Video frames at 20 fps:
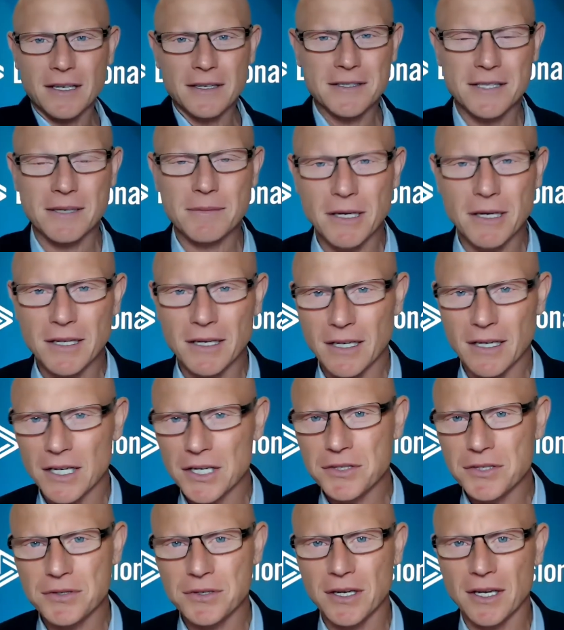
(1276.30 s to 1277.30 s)
some other
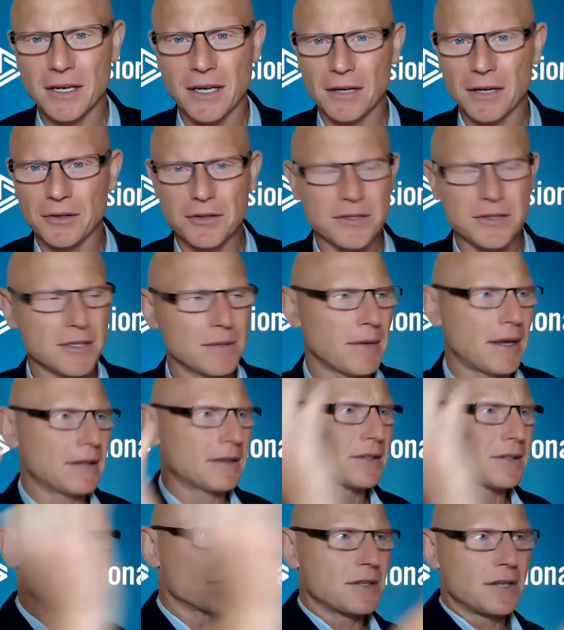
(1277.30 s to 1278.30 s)
country and then do some,
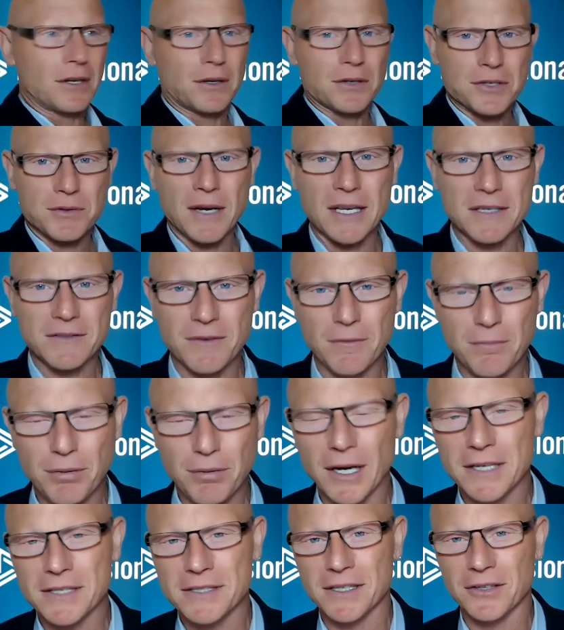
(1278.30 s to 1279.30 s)
transfer
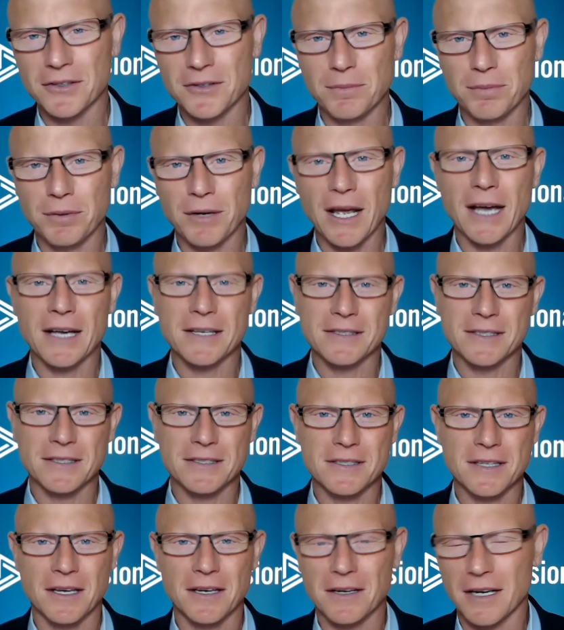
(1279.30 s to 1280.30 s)
pricing to put assets
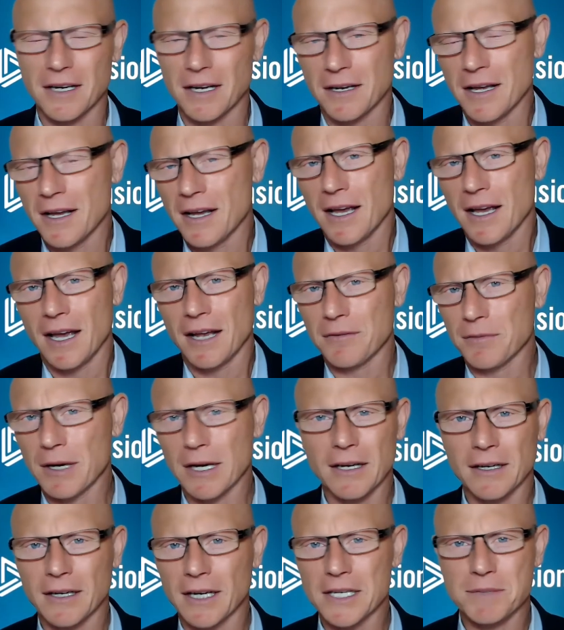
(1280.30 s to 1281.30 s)
there and
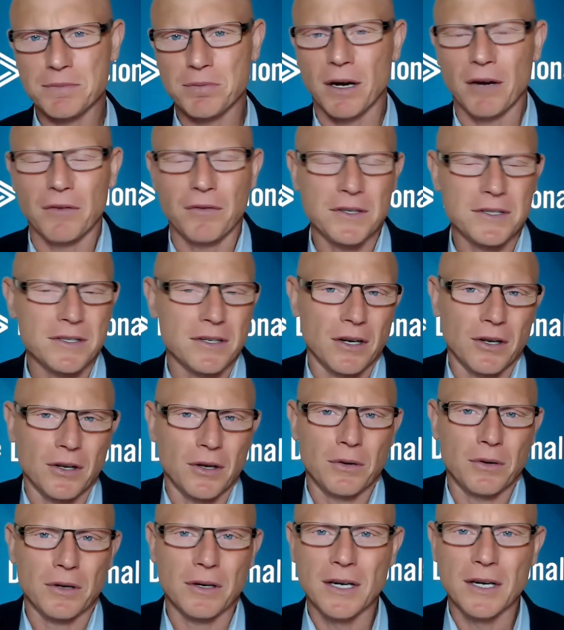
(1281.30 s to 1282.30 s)
recognize profits in a
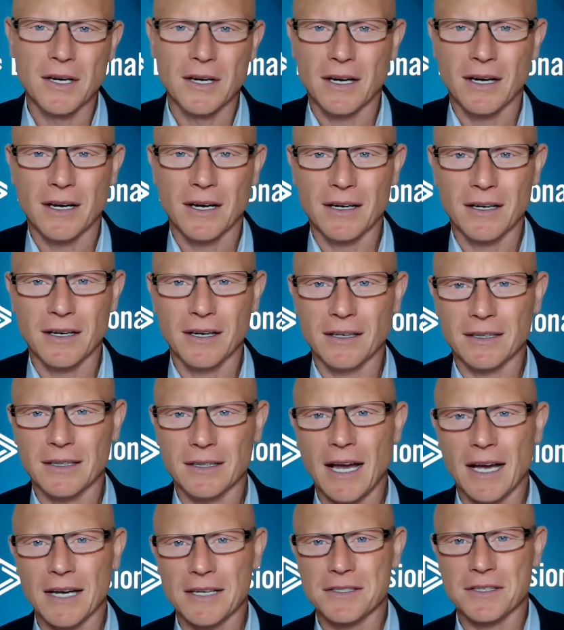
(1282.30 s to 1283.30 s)
lower
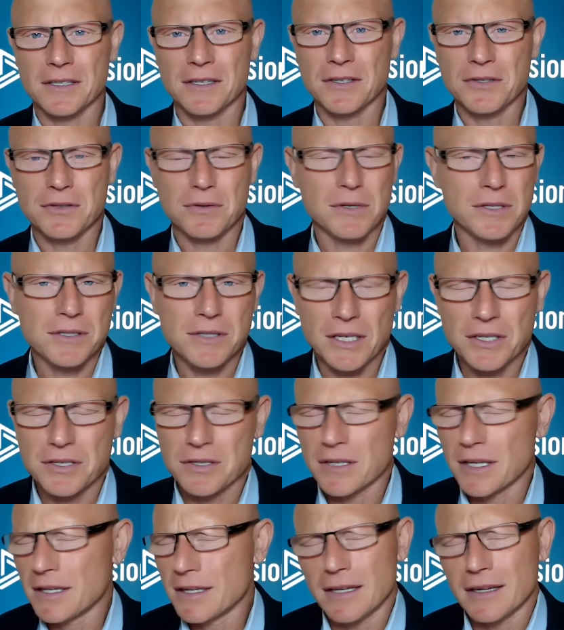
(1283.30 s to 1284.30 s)
tax
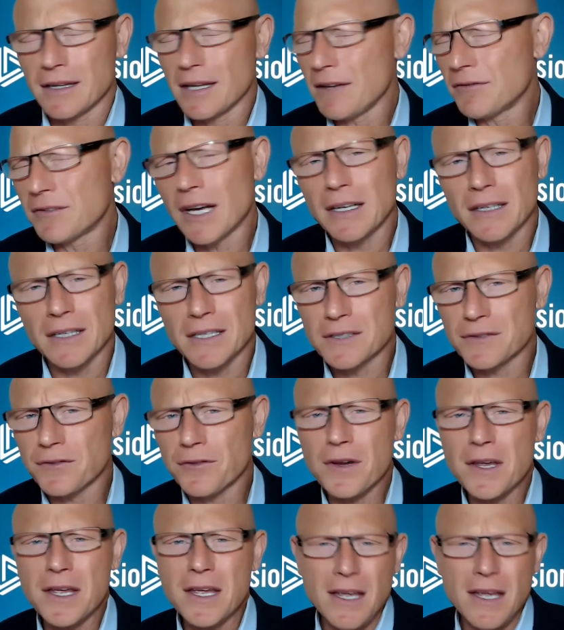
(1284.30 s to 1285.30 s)
jurisdiction. They've done this
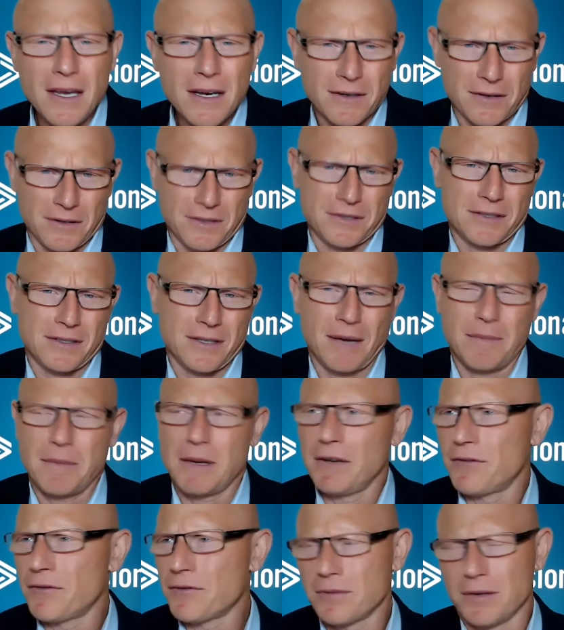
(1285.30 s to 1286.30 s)
for years. I
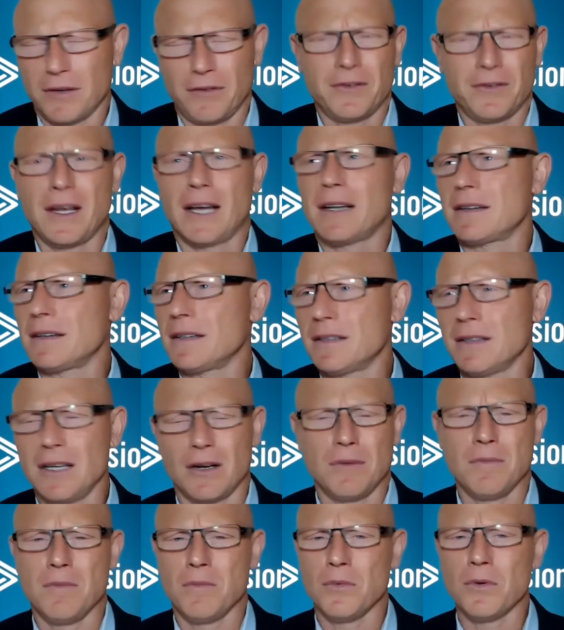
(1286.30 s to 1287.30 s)
mean, if not,
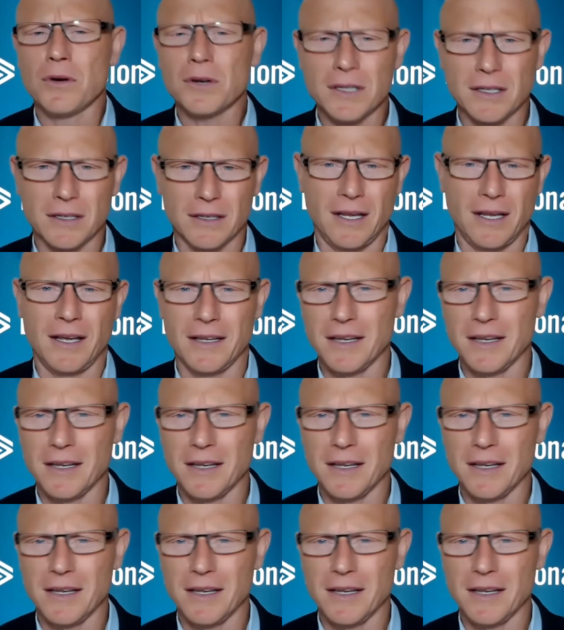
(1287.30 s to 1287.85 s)
more than